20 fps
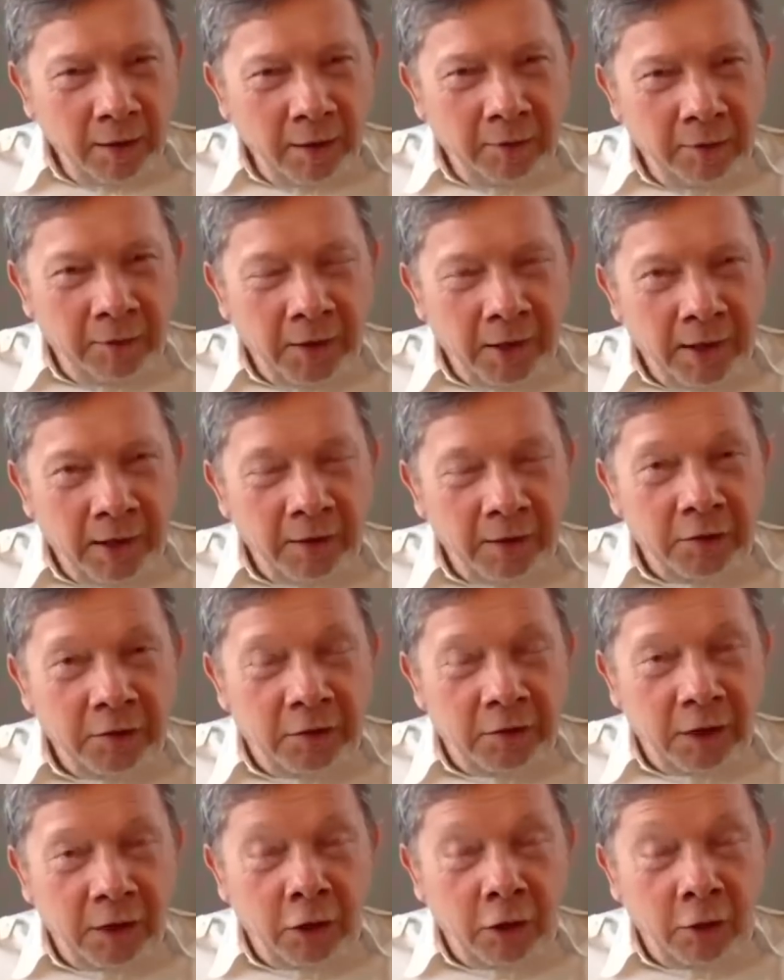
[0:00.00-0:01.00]
They are in a
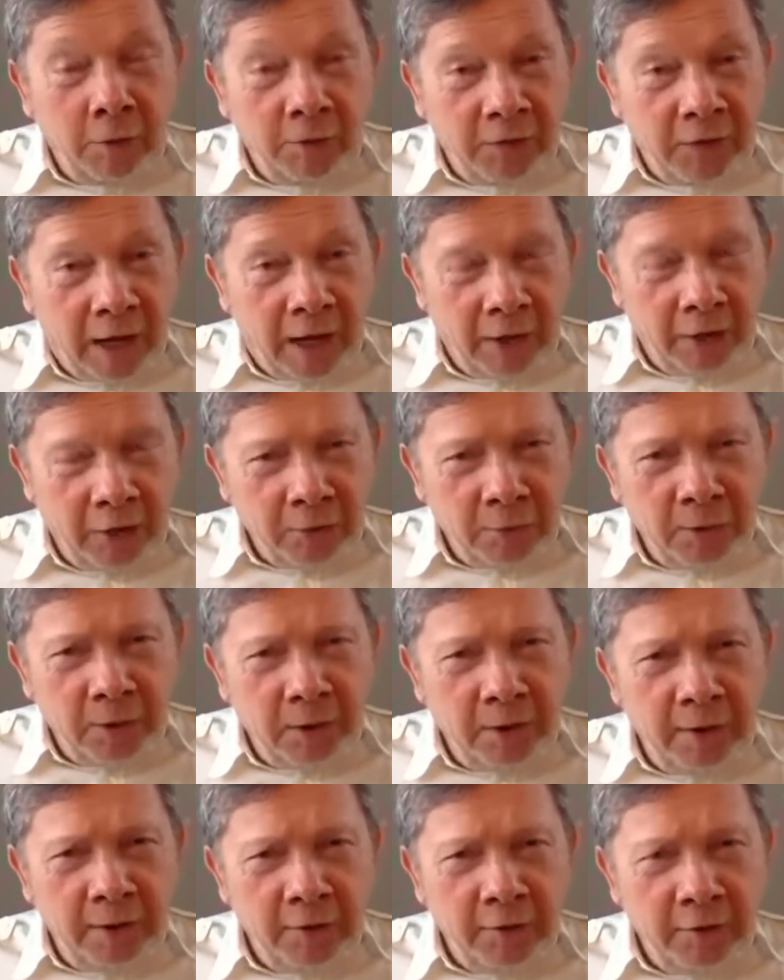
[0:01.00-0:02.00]
state of
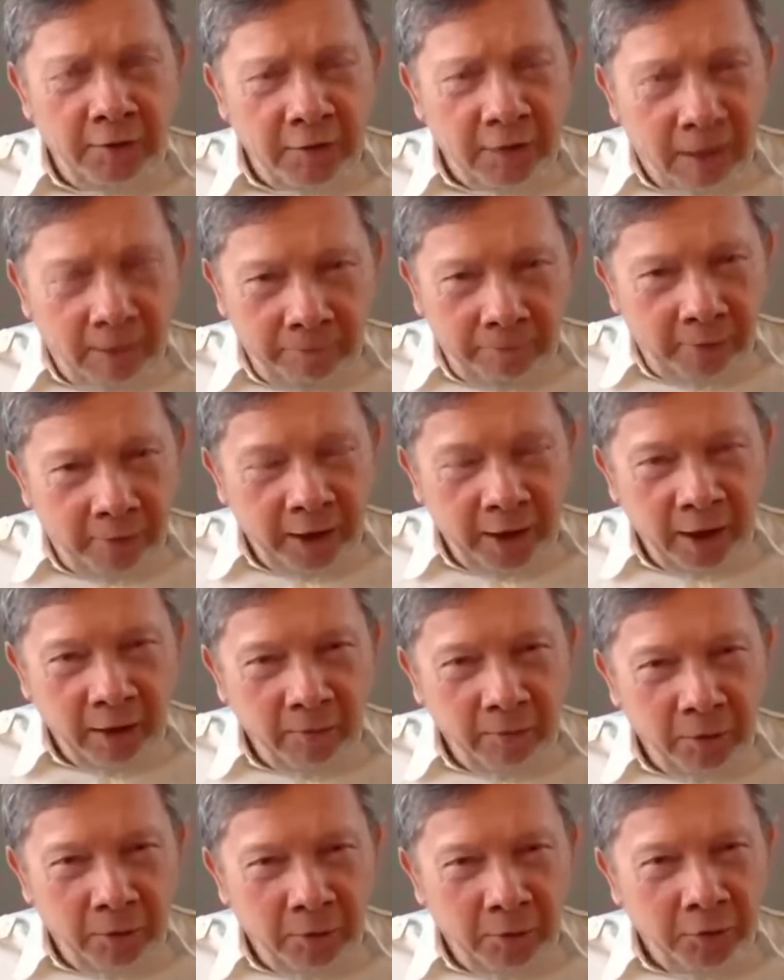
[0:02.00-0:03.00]
ultimately suffering,
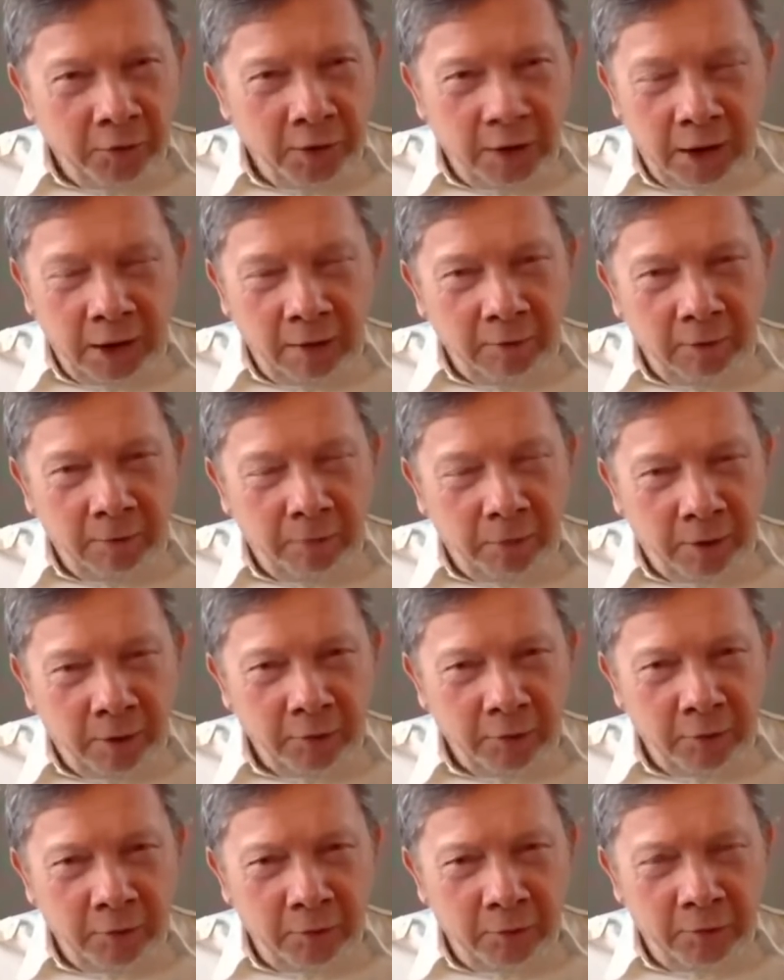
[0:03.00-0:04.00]
because even a
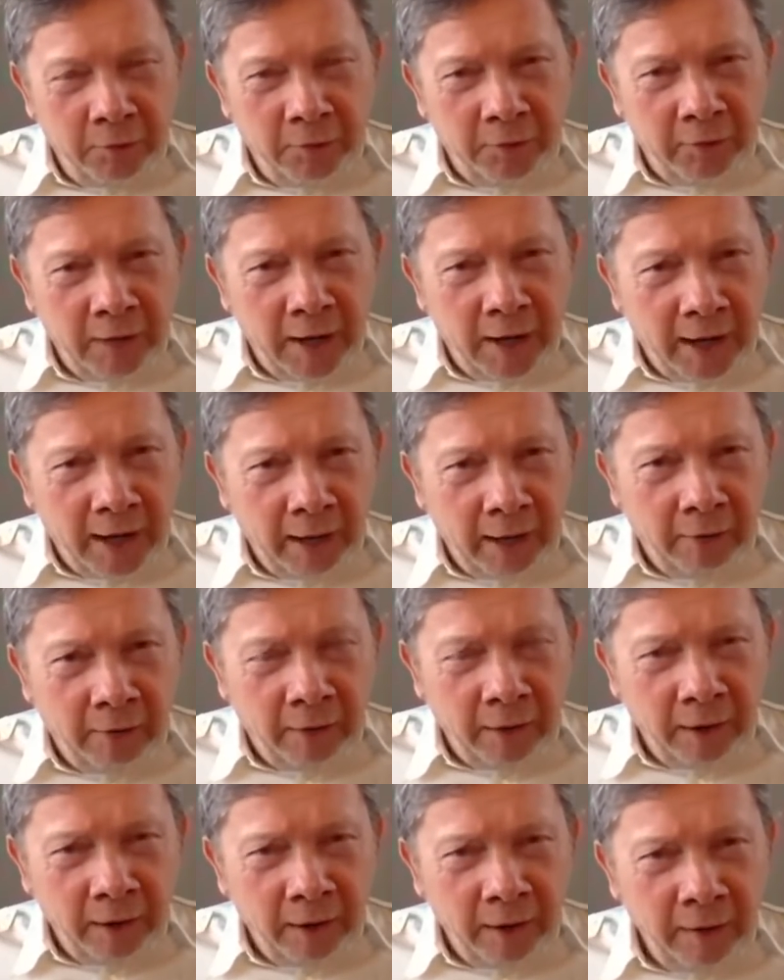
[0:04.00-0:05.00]
person who is
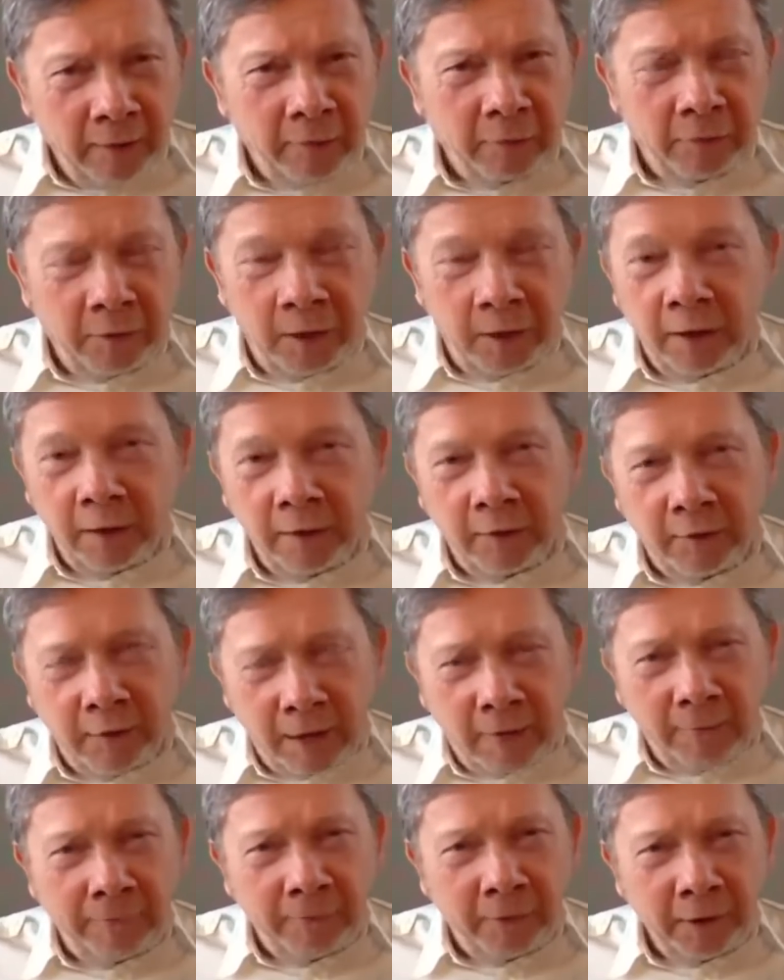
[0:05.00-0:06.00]
angry is really
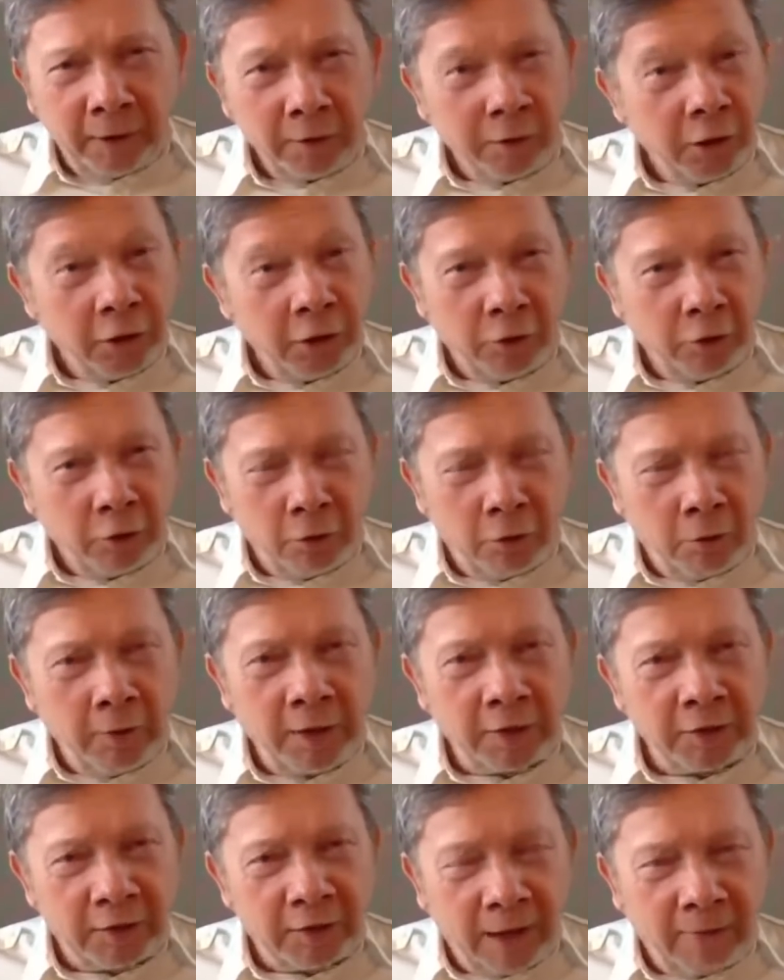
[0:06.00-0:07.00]
suffering. They don't know
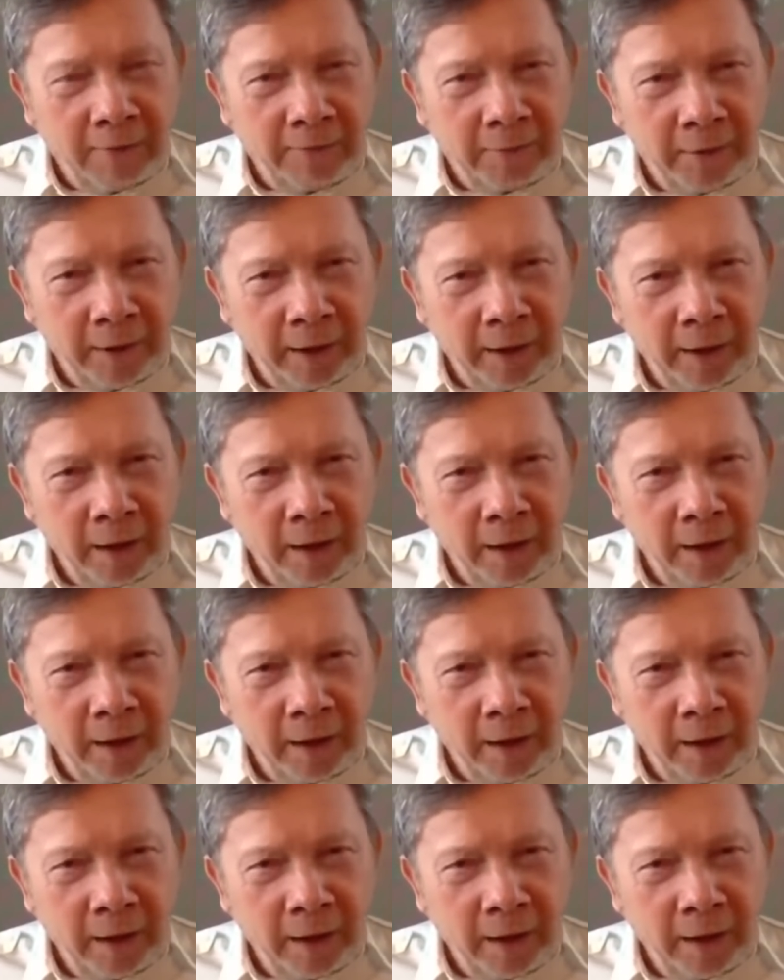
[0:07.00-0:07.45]
they're suffering,